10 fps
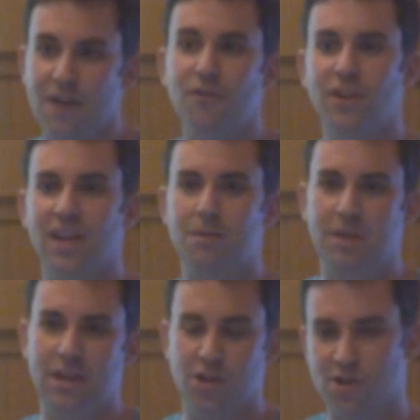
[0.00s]
definitely going to
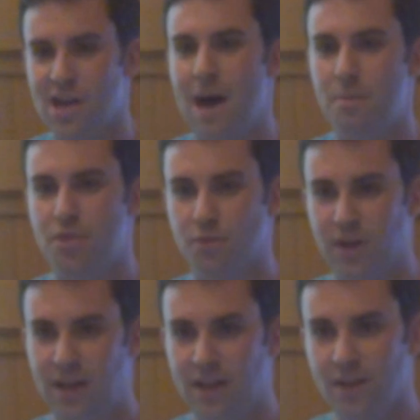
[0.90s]
be in your top
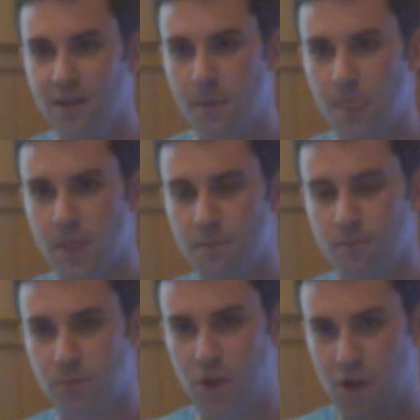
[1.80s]
3,
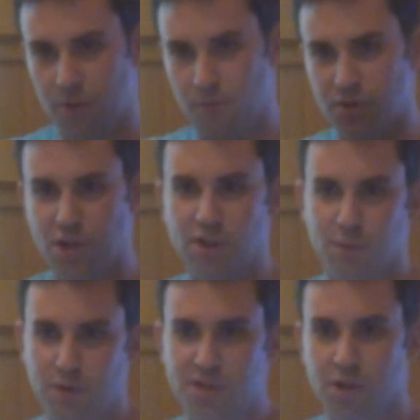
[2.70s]

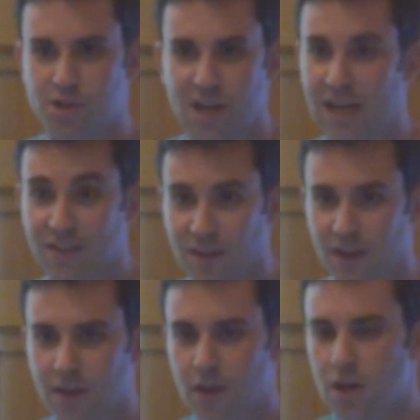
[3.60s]
results when you search
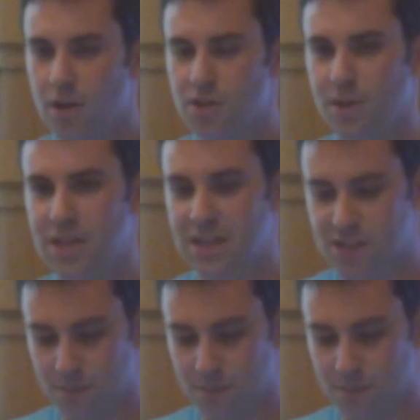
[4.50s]
anything. So it's